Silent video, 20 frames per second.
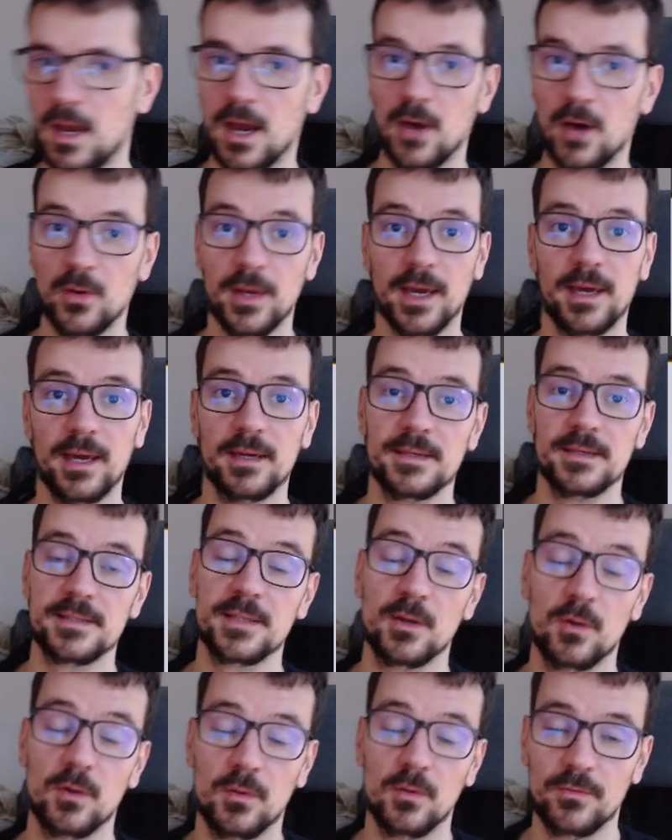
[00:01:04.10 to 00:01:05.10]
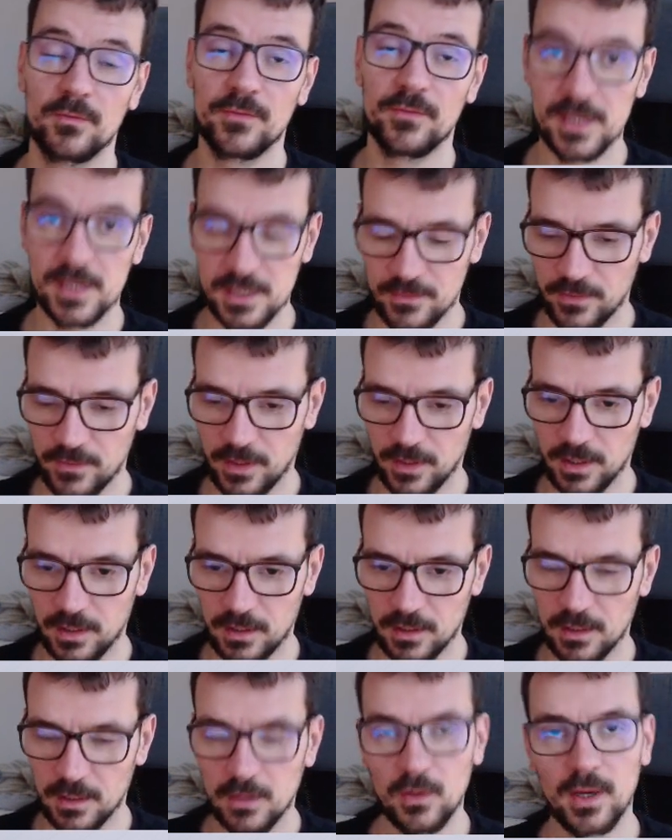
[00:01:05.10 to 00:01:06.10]
Okay, so first thing
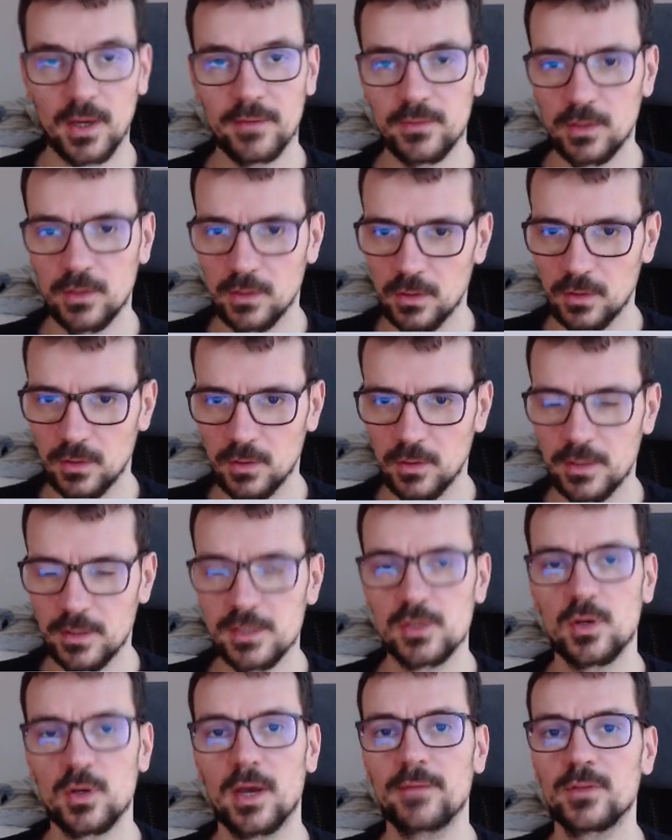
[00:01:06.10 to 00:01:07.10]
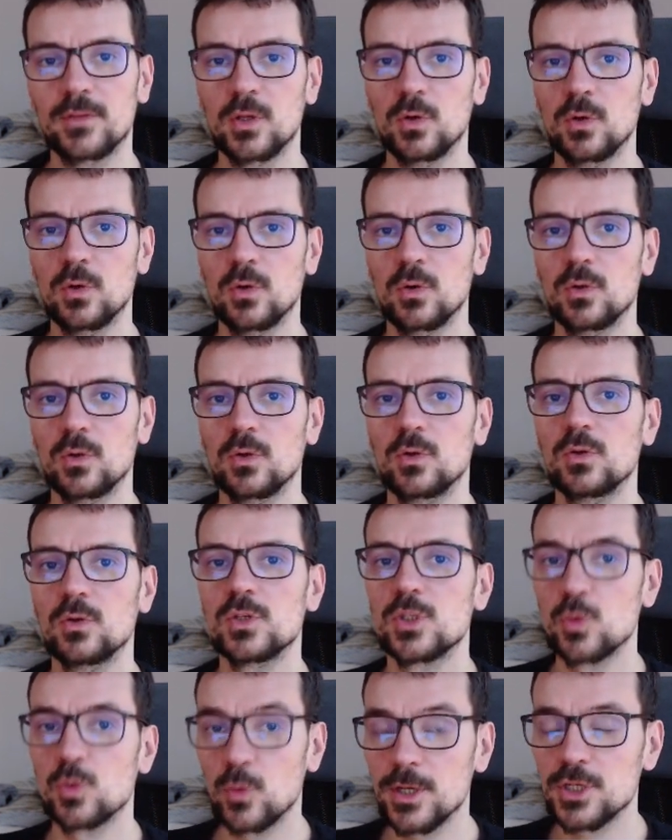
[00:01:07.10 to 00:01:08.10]
you have to do is you have to
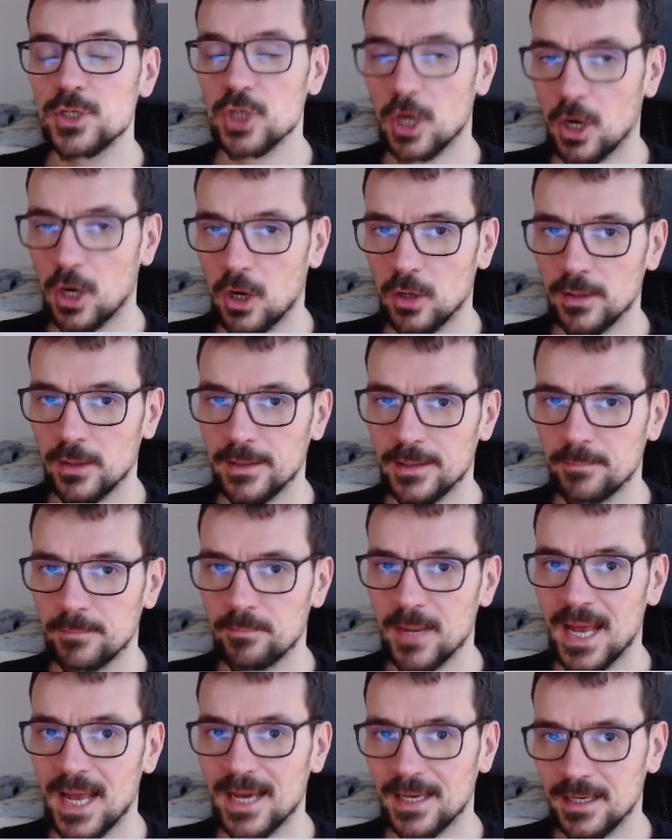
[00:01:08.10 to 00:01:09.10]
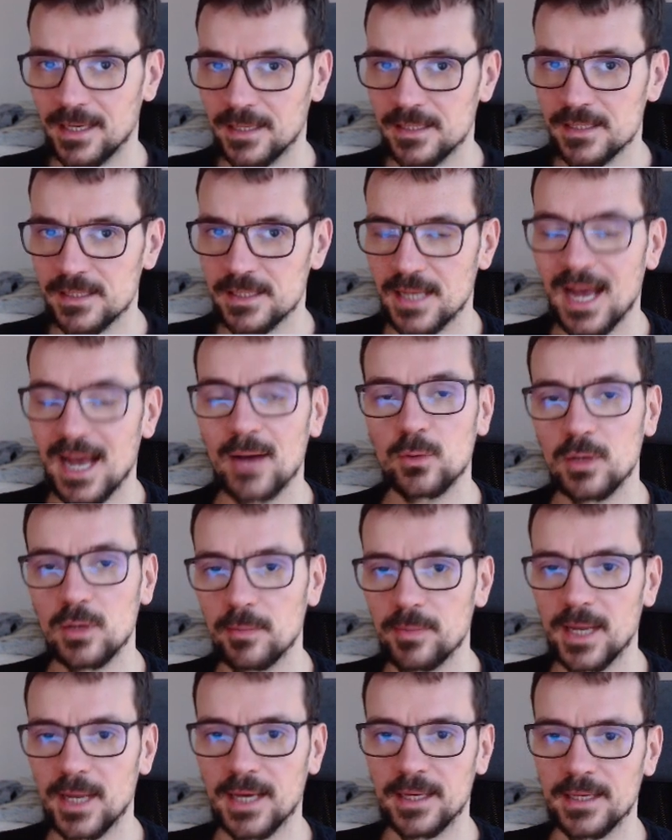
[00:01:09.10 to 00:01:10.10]
switch on plugins, audio
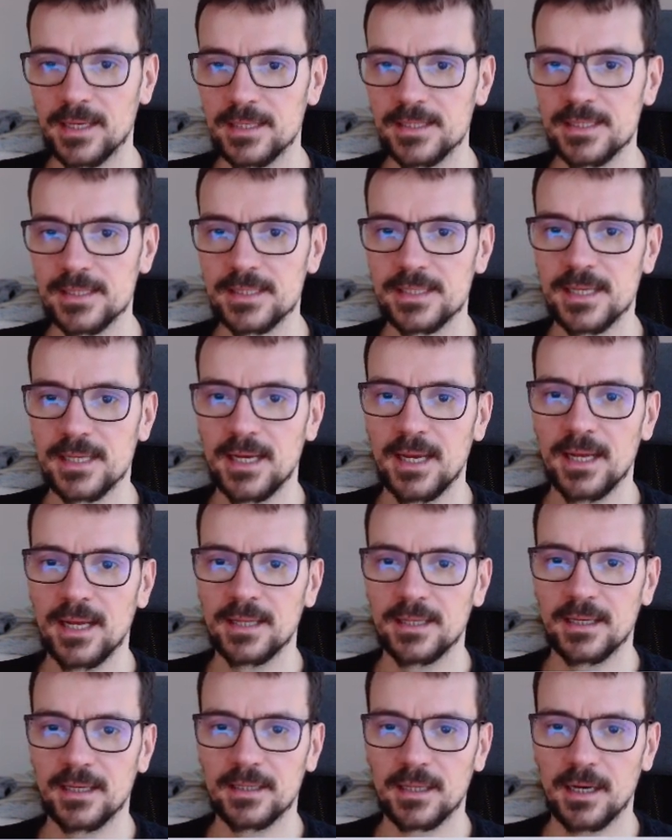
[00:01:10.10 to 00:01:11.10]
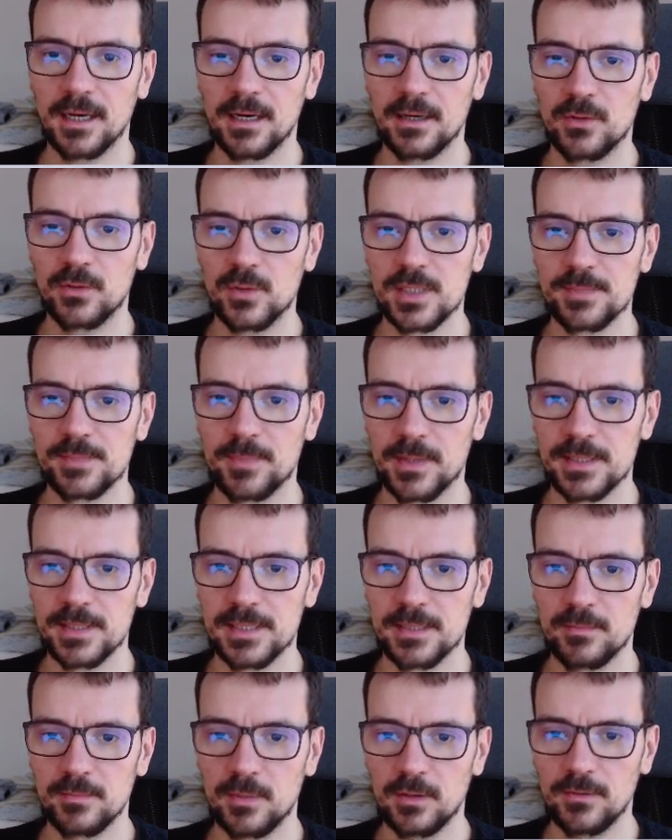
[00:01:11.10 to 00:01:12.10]
plugins that are
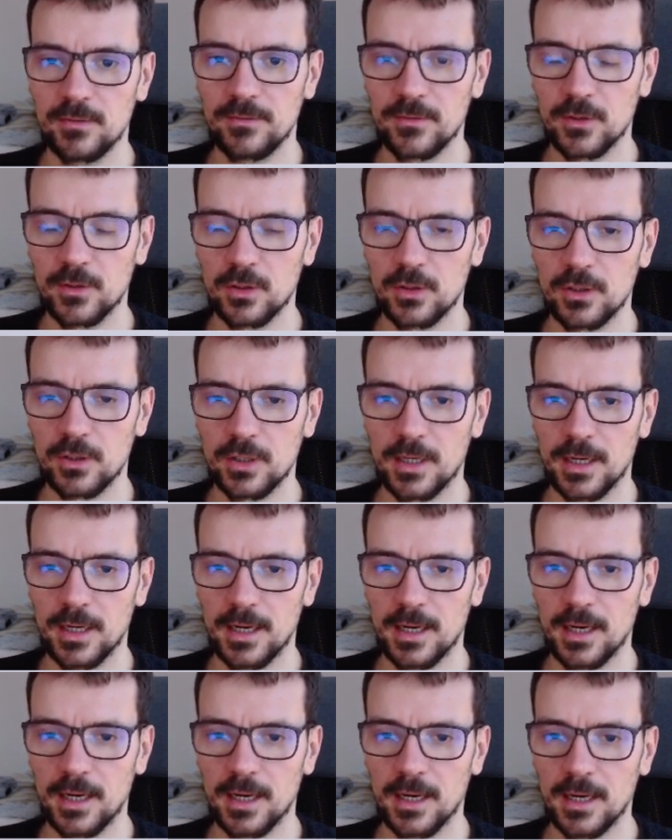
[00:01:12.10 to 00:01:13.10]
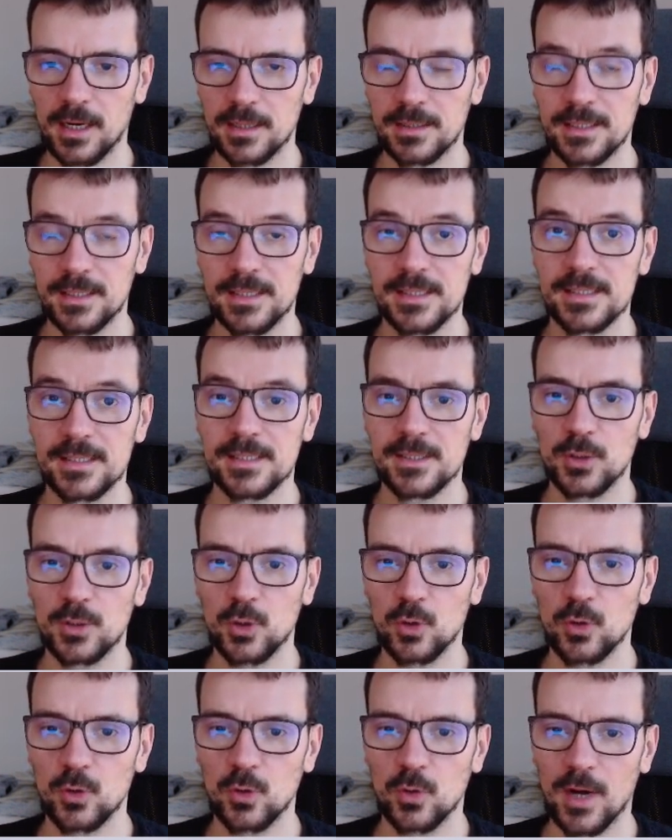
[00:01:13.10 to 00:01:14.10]
responsible for these
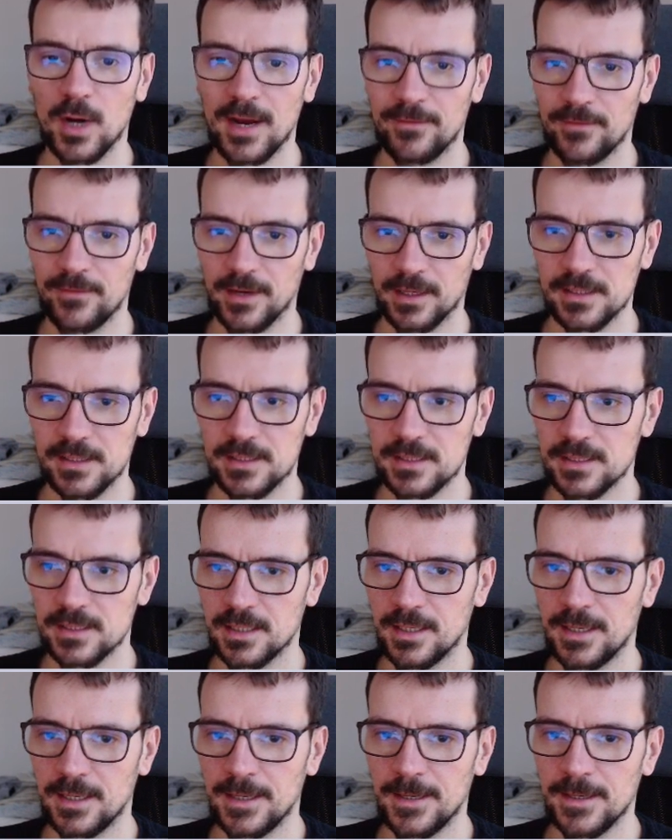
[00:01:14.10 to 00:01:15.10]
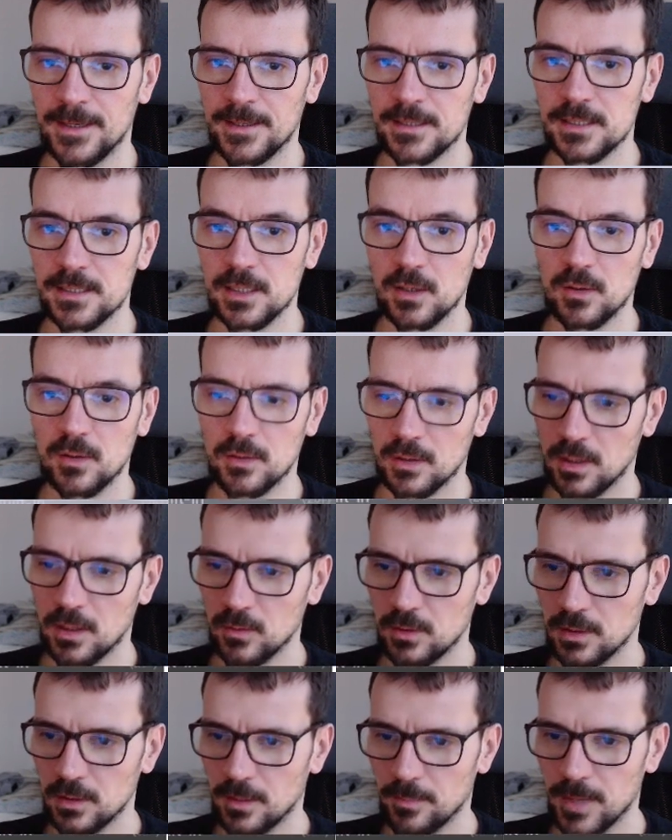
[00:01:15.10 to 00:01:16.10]
new effects. So
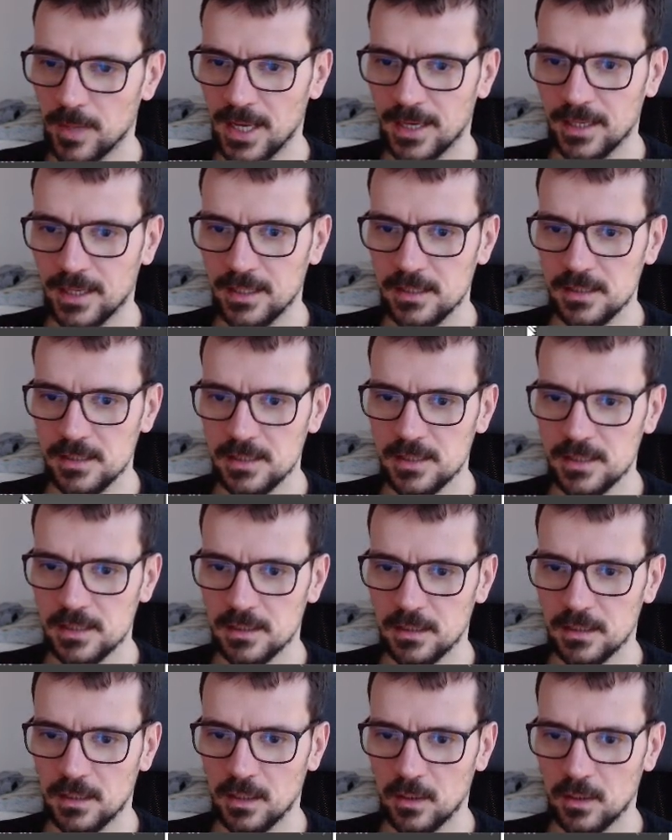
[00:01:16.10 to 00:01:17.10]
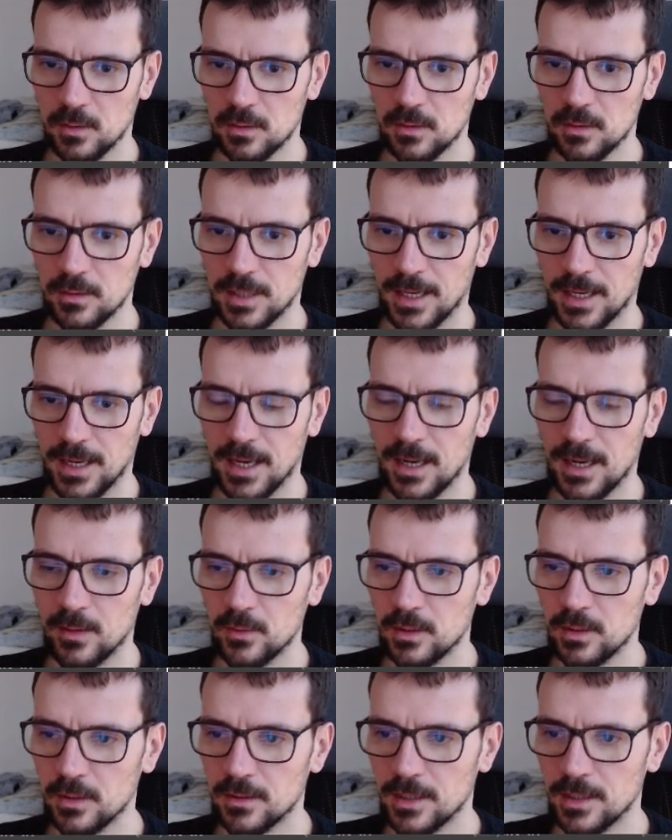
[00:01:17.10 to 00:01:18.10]
go to the plugins, go to the
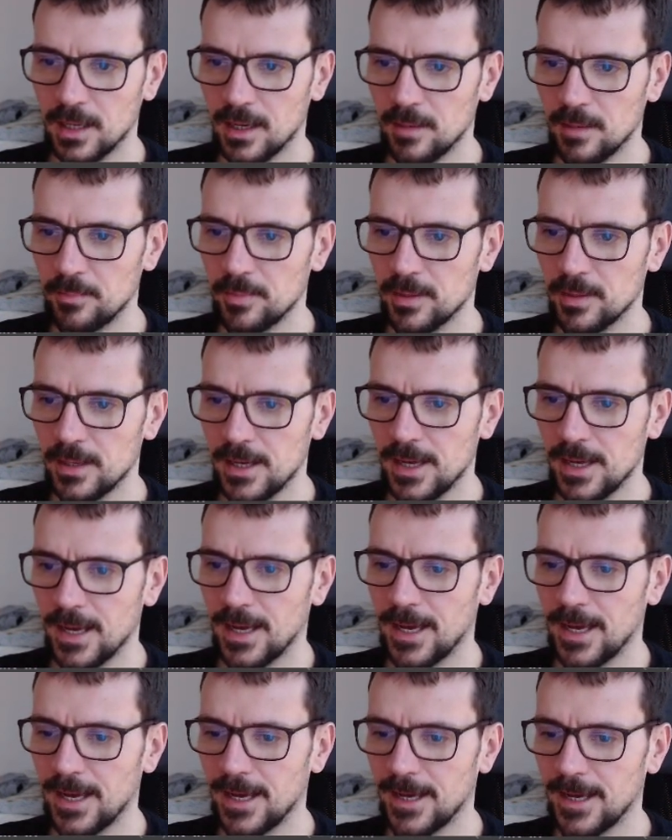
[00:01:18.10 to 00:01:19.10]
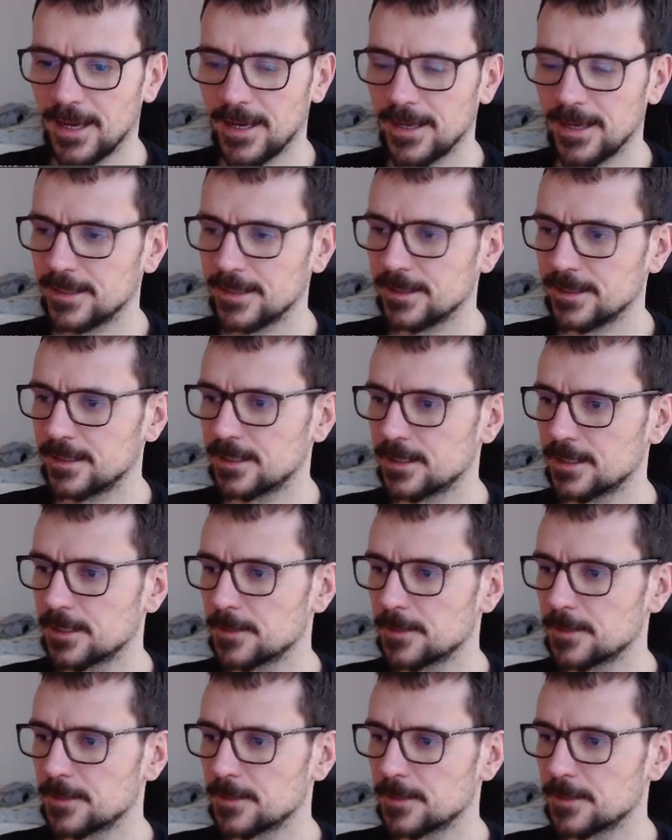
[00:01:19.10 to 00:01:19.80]
audio tab, and